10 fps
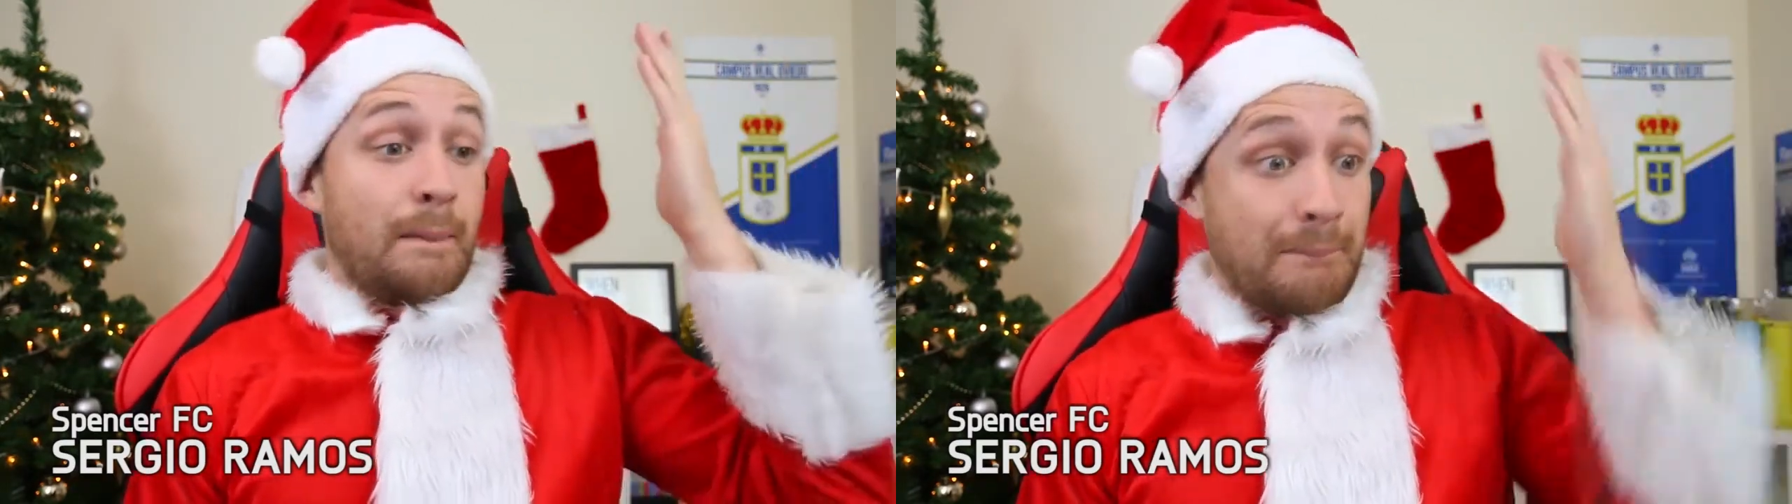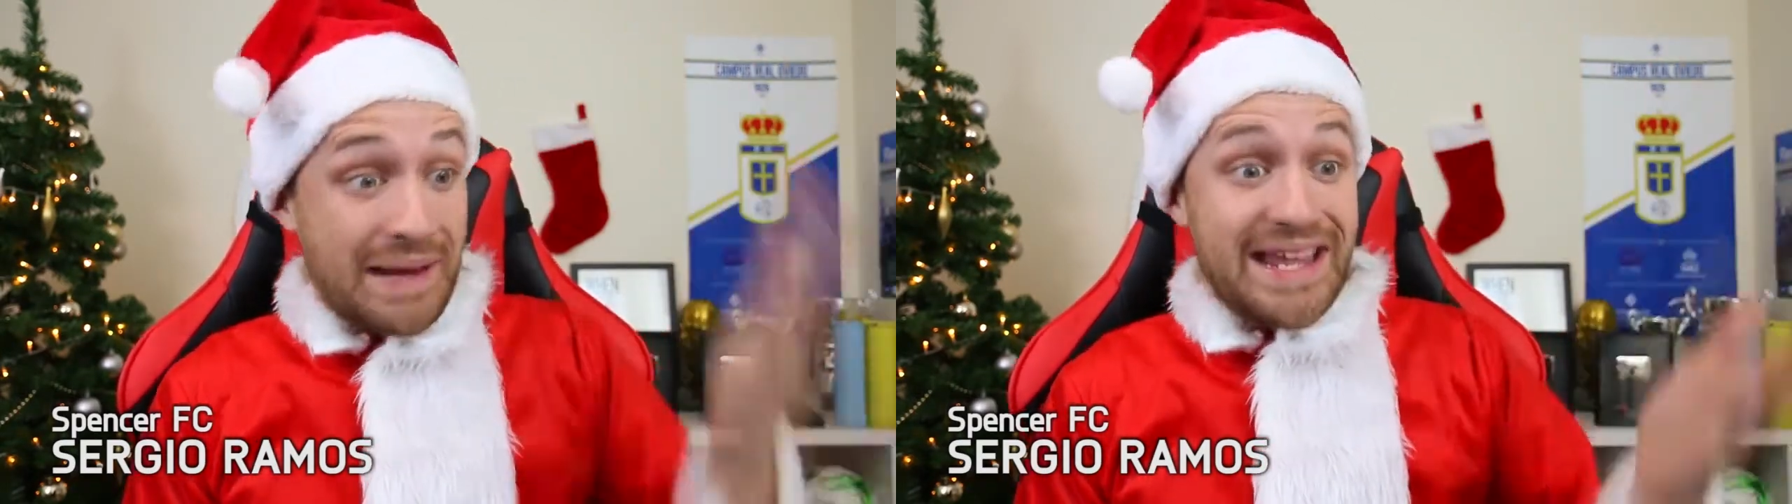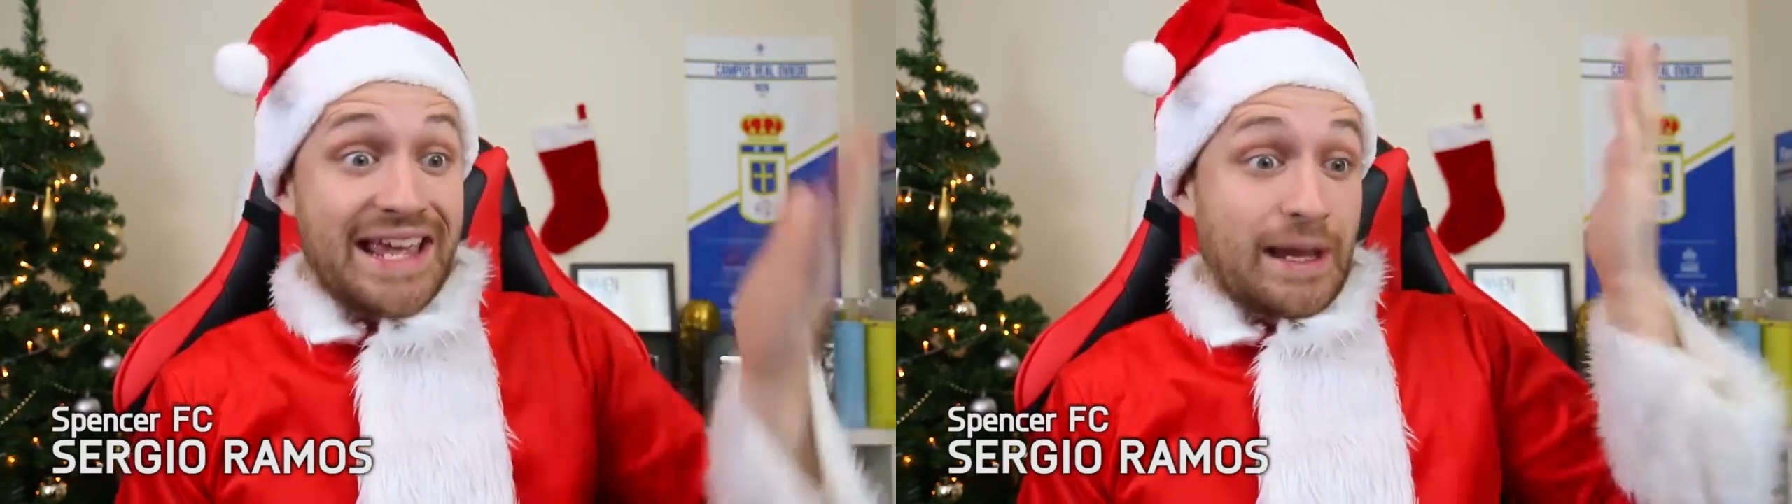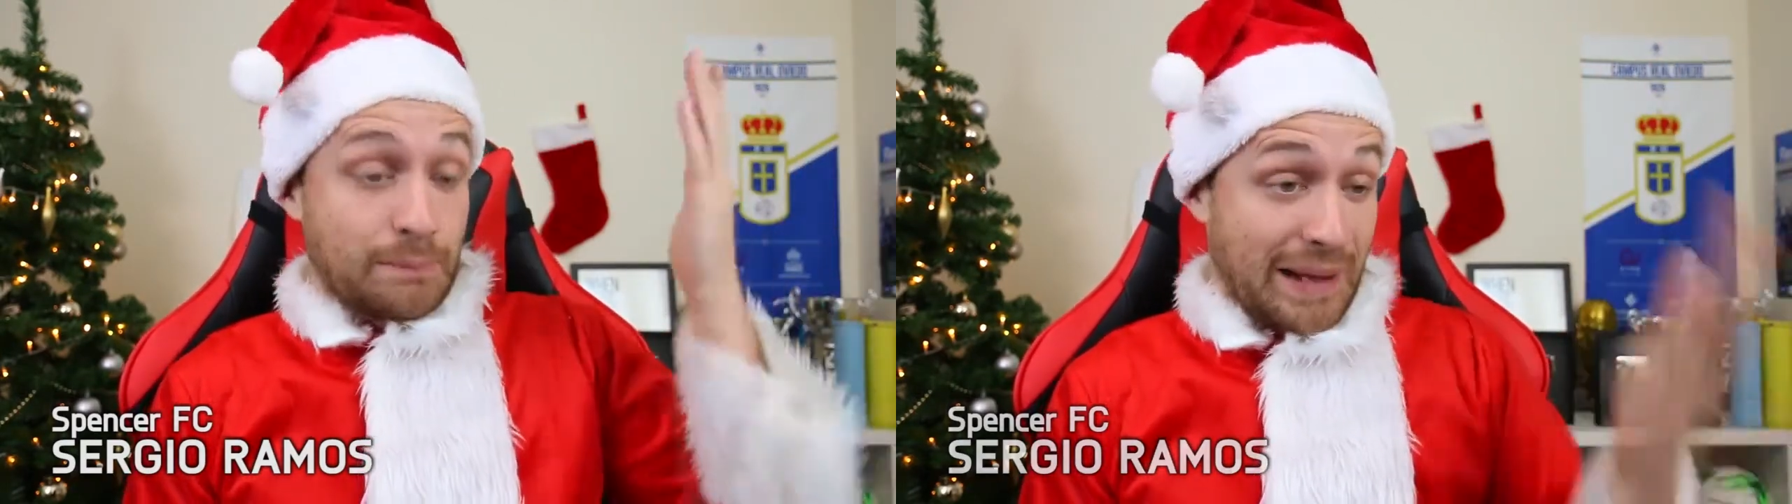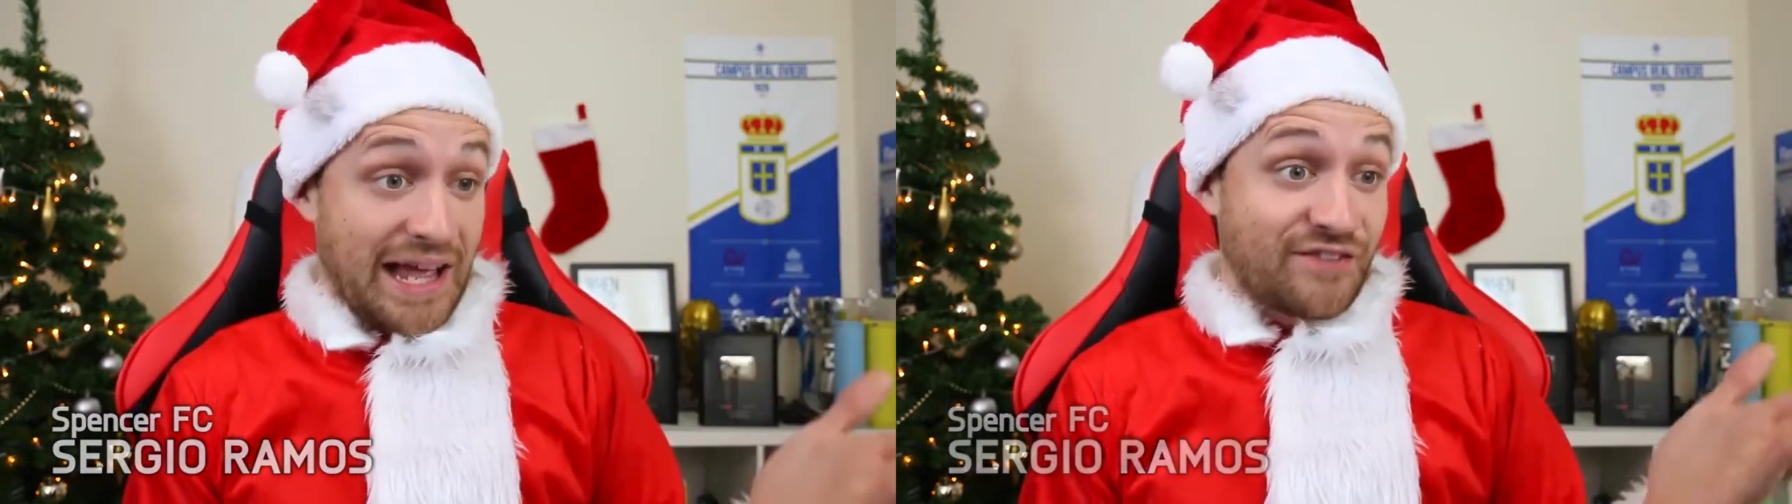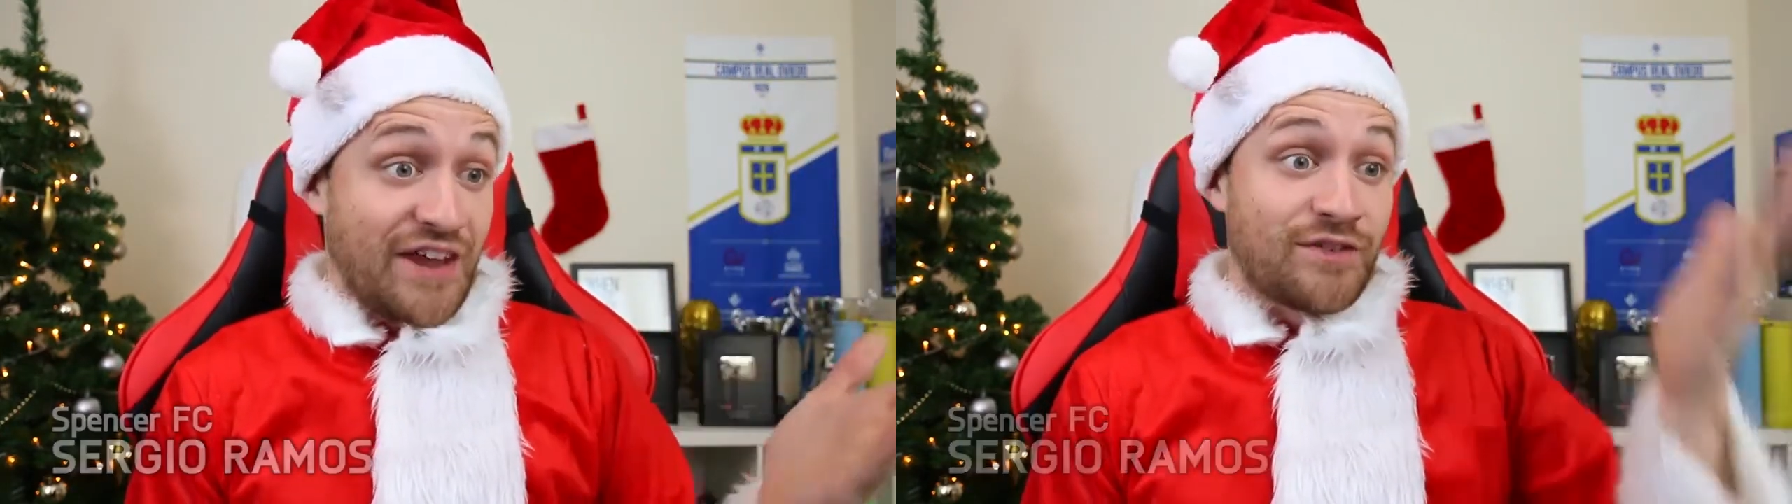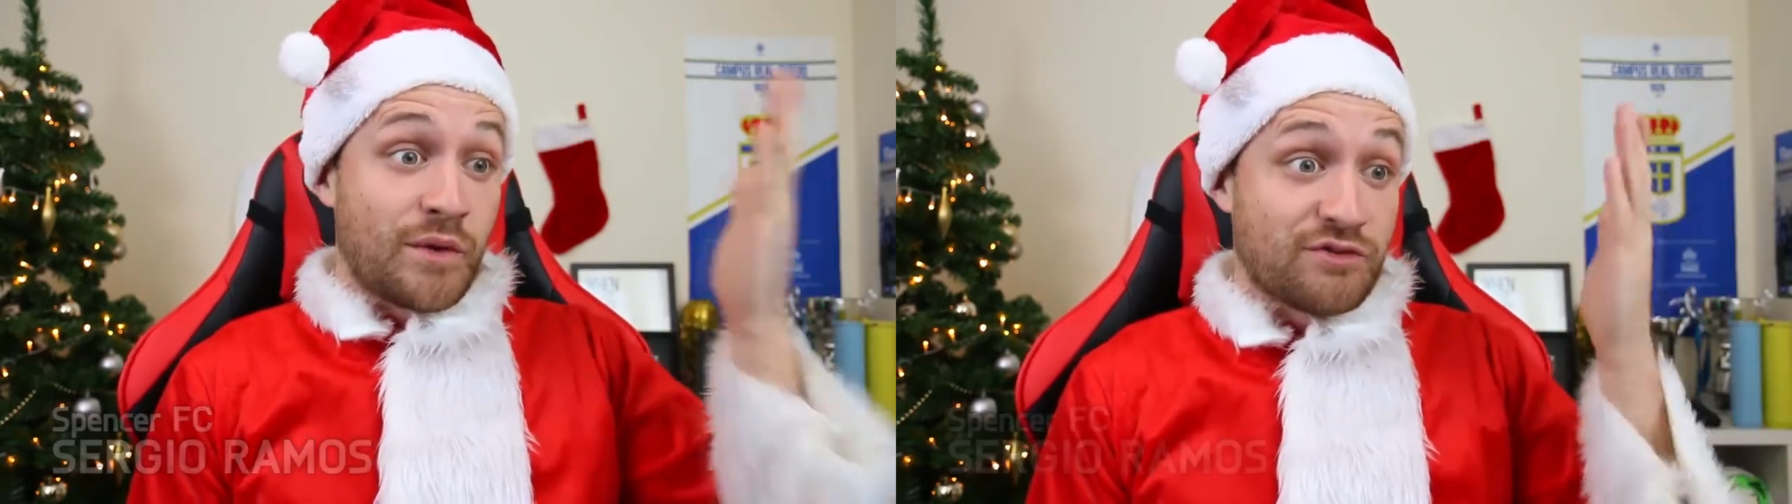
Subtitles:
meeting and playing FIFA